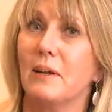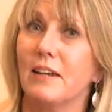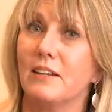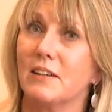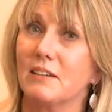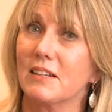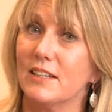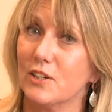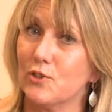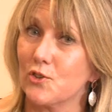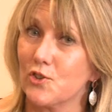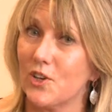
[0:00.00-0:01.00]
In a
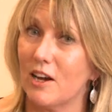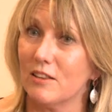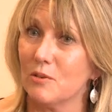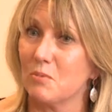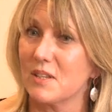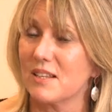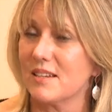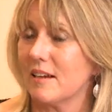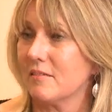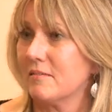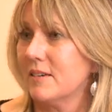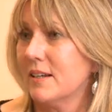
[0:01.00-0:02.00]
clinical trial that was
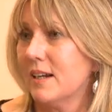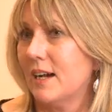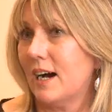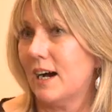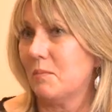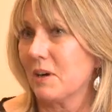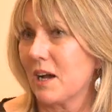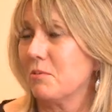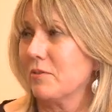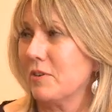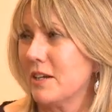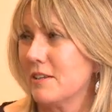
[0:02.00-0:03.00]
done a
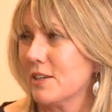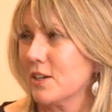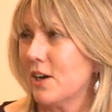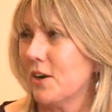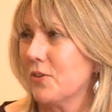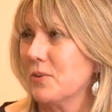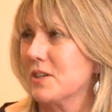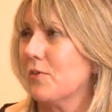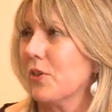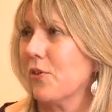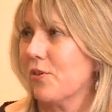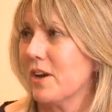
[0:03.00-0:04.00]
couple of years ago, there was
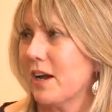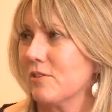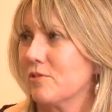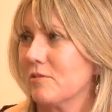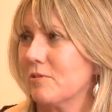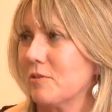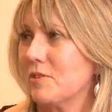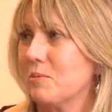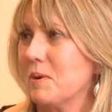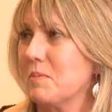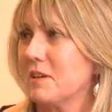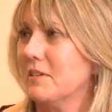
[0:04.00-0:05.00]
over 350
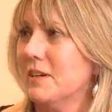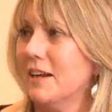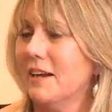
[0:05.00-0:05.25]
women.